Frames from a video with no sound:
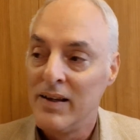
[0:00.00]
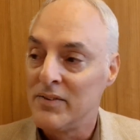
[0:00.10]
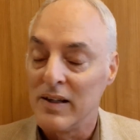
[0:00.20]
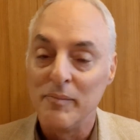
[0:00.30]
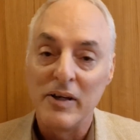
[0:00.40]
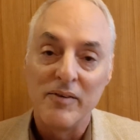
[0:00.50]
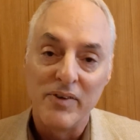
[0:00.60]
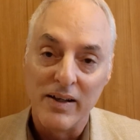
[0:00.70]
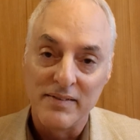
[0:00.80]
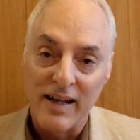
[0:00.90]
So let me give you
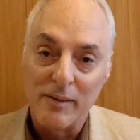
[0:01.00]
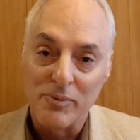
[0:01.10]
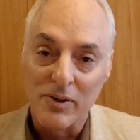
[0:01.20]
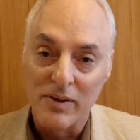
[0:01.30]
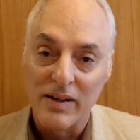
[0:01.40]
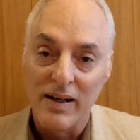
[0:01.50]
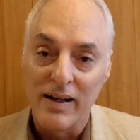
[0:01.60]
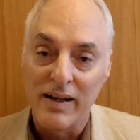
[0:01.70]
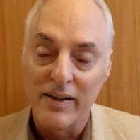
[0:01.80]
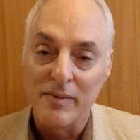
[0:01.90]
an example.
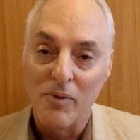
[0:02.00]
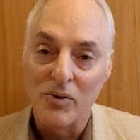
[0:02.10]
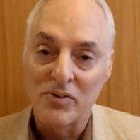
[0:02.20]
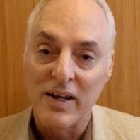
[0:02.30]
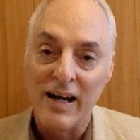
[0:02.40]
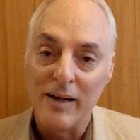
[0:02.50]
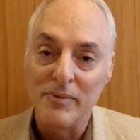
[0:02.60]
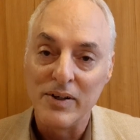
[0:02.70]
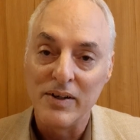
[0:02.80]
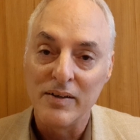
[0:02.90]
Uh, the most
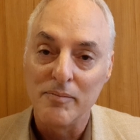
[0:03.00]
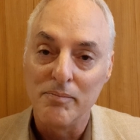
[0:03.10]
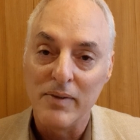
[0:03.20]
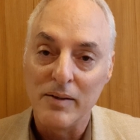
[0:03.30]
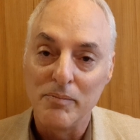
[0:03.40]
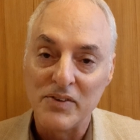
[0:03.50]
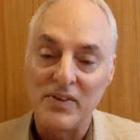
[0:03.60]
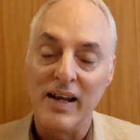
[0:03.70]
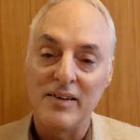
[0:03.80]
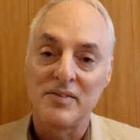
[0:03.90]
common
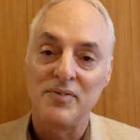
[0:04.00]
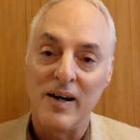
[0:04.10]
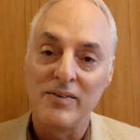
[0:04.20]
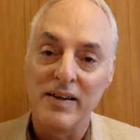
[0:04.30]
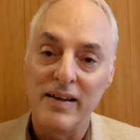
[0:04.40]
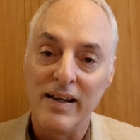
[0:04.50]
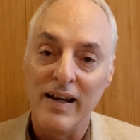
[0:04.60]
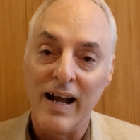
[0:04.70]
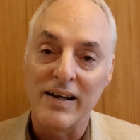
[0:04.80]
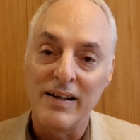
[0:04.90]
mistakes found in the
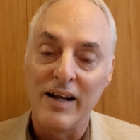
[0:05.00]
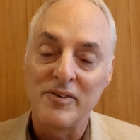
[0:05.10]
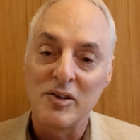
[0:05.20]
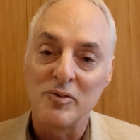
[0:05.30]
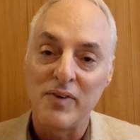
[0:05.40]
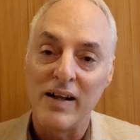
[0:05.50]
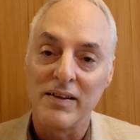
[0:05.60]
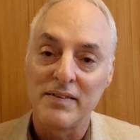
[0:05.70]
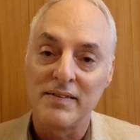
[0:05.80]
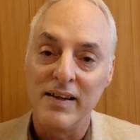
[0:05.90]
ecological
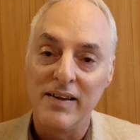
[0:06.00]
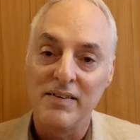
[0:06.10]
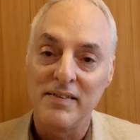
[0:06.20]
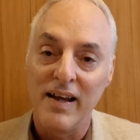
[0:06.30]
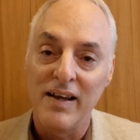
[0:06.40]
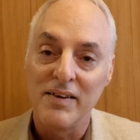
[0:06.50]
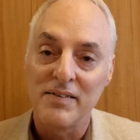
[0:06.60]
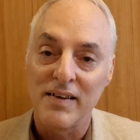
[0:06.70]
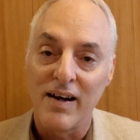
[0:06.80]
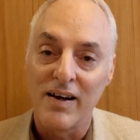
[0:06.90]
fallacy these
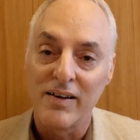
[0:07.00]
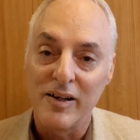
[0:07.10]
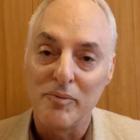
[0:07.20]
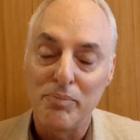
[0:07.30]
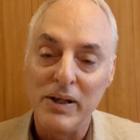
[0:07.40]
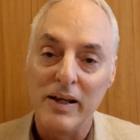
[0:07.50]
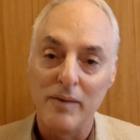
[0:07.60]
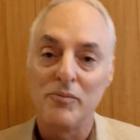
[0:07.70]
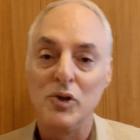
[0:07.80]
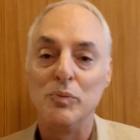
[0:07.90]
days are in
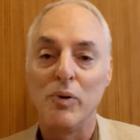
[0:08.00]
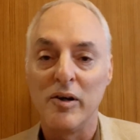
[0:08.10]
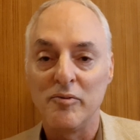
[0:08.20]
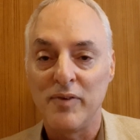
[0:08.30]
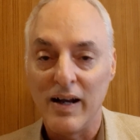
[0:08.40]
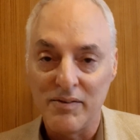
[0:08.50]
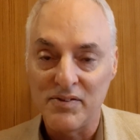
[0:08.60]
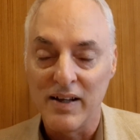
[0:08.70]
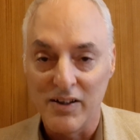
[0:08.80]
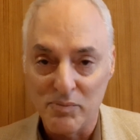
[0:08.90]
PM 2.5
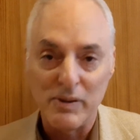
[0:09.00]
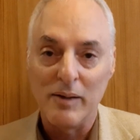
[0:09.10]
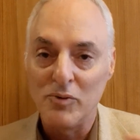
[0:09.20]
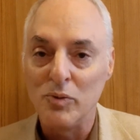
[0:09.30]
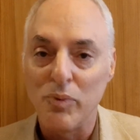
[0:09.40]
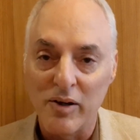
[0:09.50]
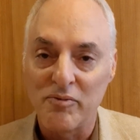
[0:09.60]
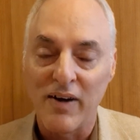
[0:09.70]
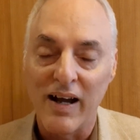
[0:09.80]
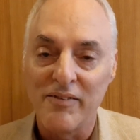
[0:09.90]
studies. PM
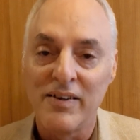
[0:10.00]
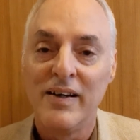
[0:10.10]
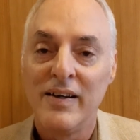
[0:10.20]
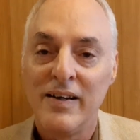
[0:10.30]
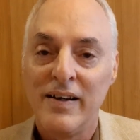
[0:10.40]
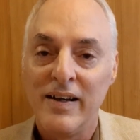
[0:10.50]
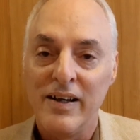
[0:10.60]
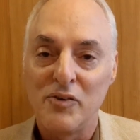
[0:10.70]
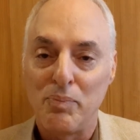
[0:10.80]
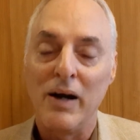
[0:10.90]
2.5
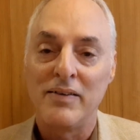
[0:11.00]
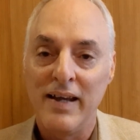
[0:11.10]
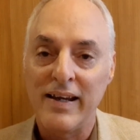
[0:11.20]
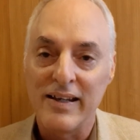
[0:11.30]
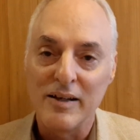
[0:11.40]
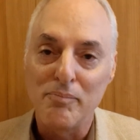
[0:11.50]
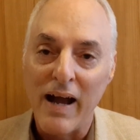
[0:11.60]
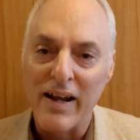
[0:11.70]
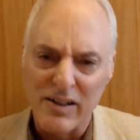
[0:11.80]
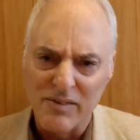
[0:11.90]
is particulate
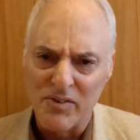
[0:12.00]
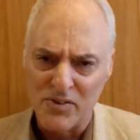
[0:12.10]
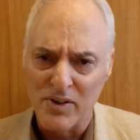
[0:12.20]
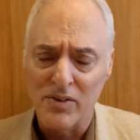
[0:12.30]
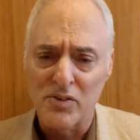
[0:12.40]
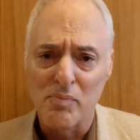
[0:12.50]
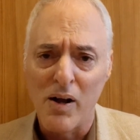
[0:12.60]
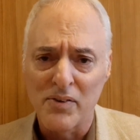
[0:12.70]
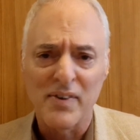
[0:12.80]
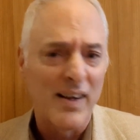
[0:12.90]
matter of a certain
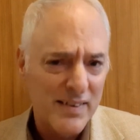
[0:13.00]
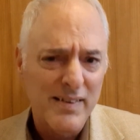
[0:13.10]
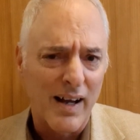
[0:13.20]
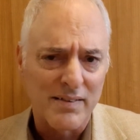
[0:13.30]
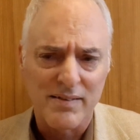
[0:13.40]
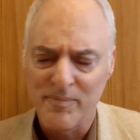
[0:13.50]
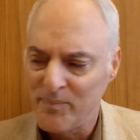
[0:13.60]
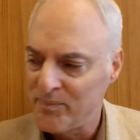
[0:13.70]
small size dust.